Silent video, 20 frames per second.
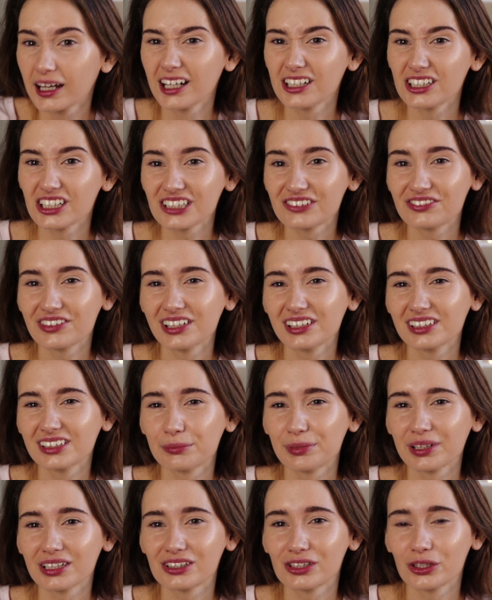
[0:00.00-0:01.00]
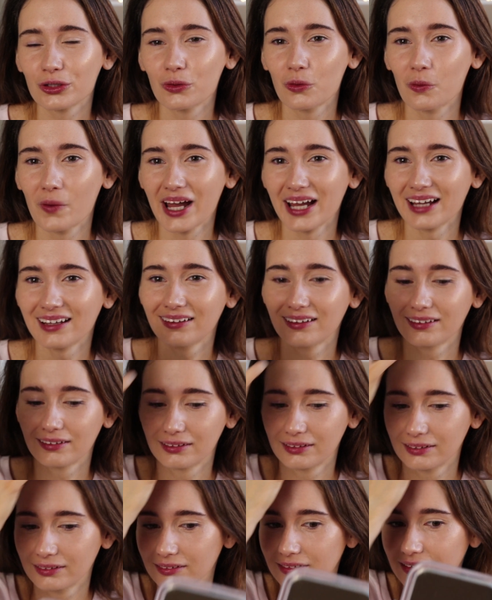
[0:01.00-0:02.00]
It just feels a bit too wet.
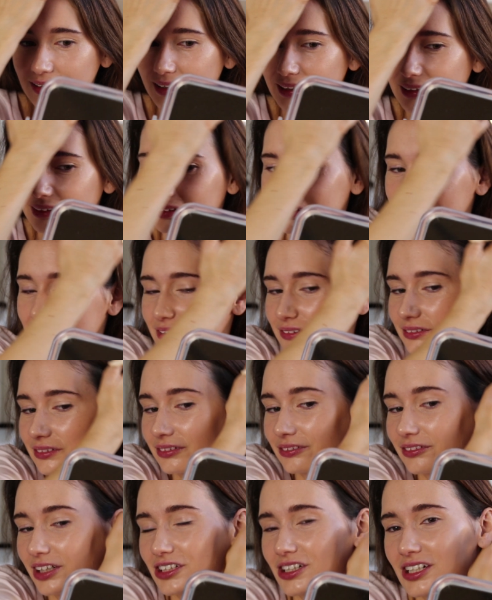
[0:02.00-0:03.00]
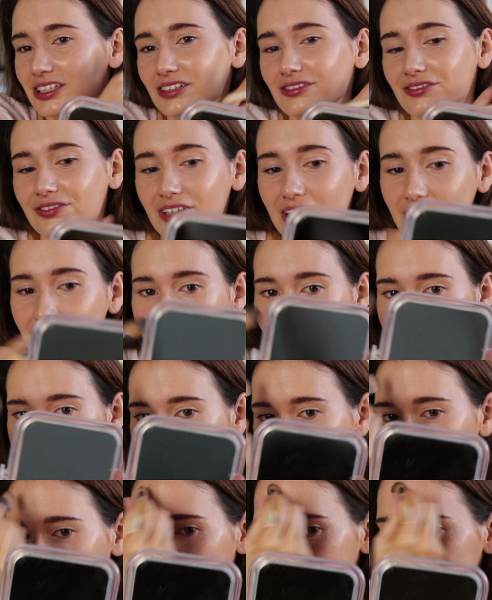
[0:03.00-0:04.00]
Like it doesn't feel
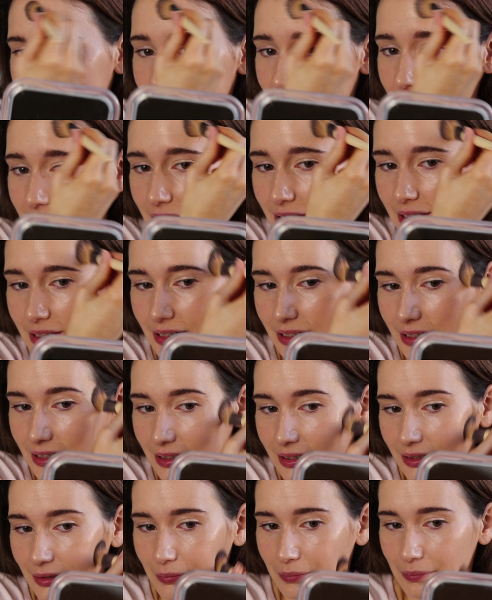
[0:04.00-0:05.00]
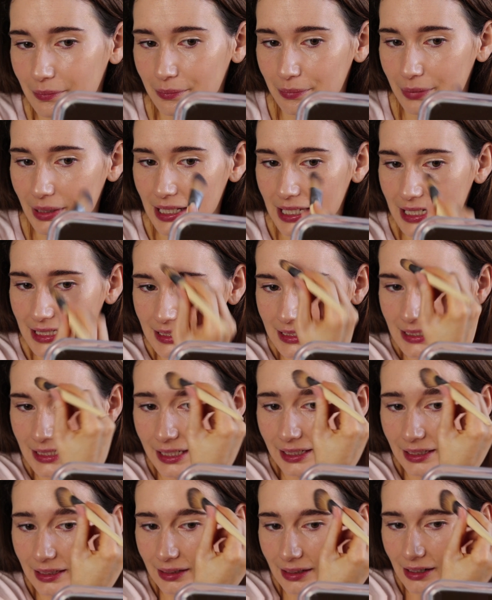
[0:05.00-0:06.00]
like I'm
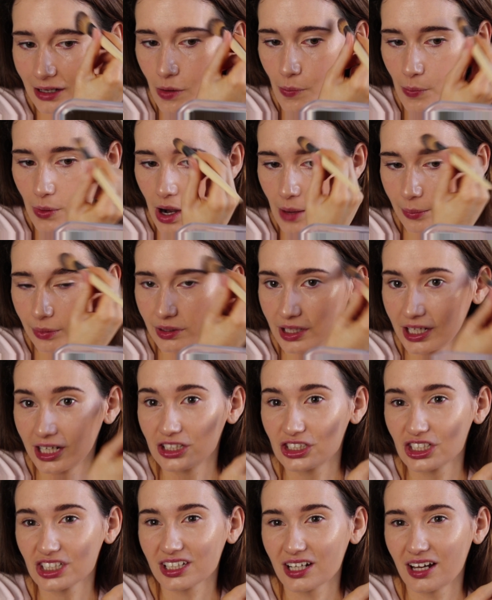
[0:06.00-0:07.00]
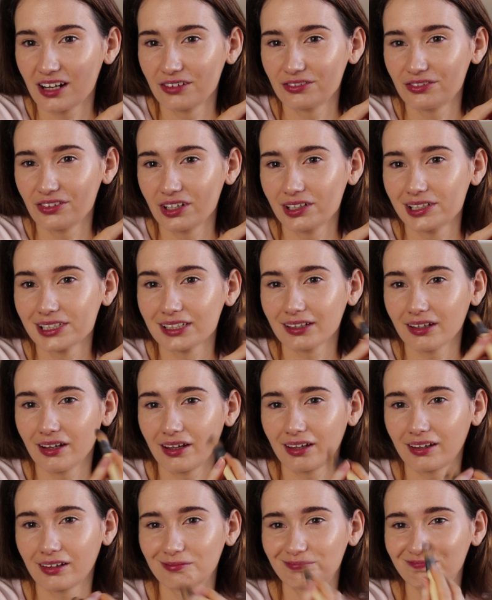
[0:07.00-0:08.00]
blending it out properly. It just kind of feels
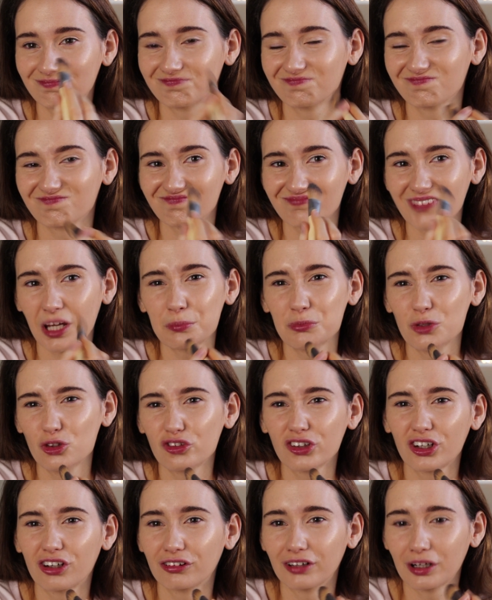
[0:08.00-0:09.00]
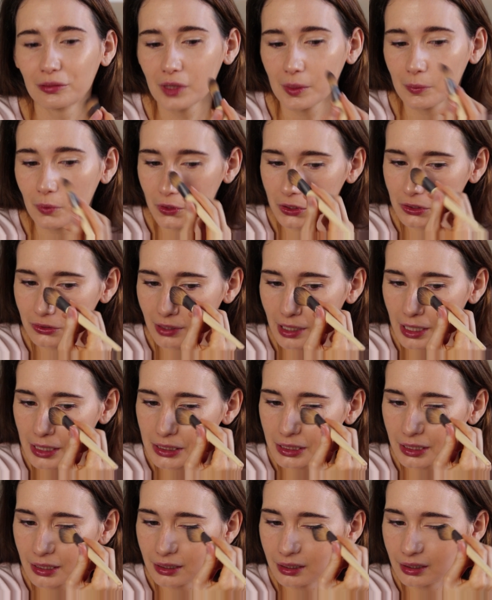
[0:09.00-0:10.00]
like I'm moving around my
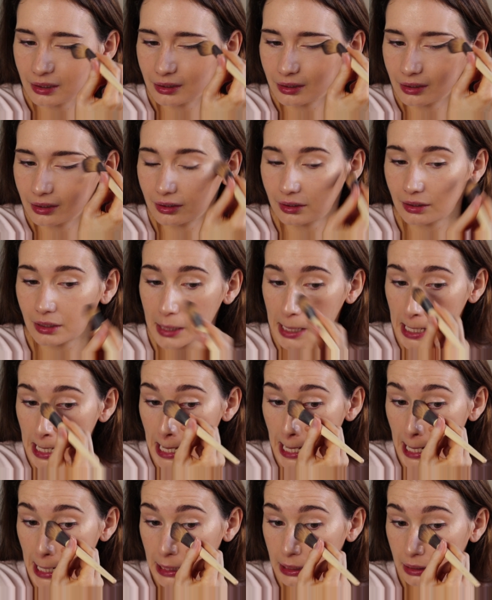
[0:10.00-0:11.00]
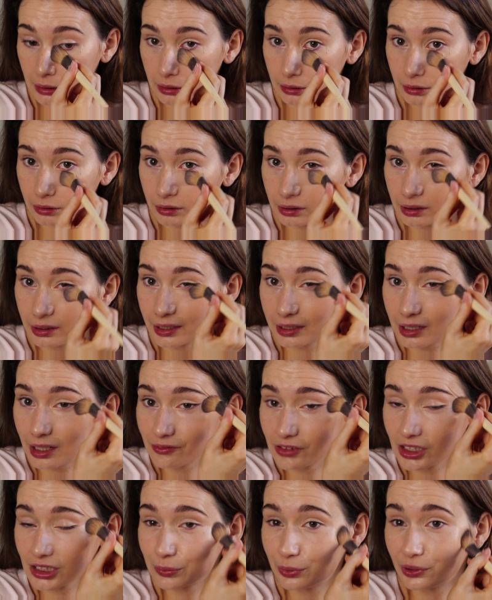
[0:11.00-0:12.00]
moisturizer, or like
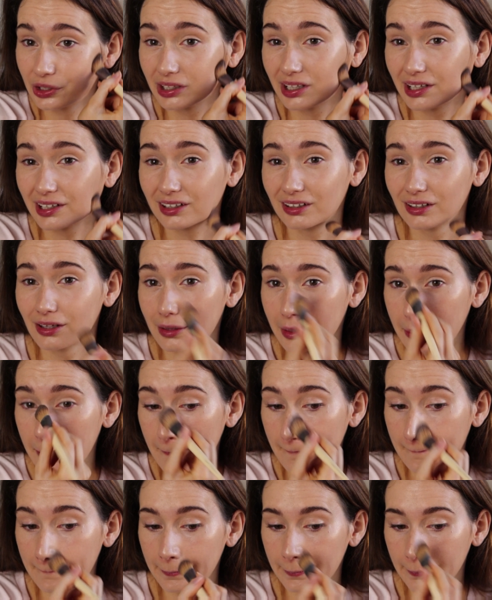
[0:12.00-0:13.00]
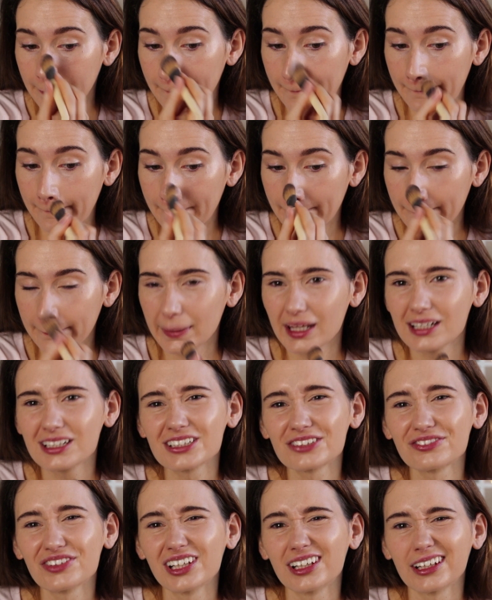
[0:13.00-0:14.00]
I've just put like another, it
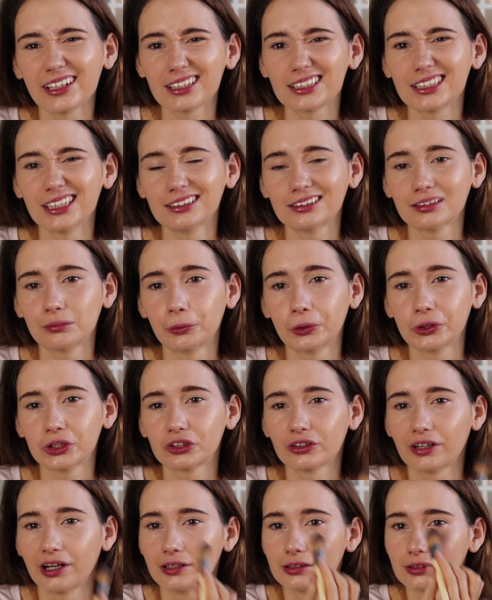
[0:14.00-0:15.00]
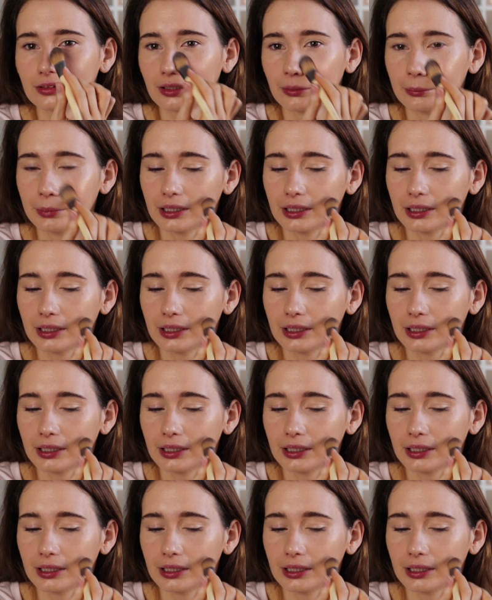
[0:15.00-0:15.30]
does feel like a tinted moisturizer a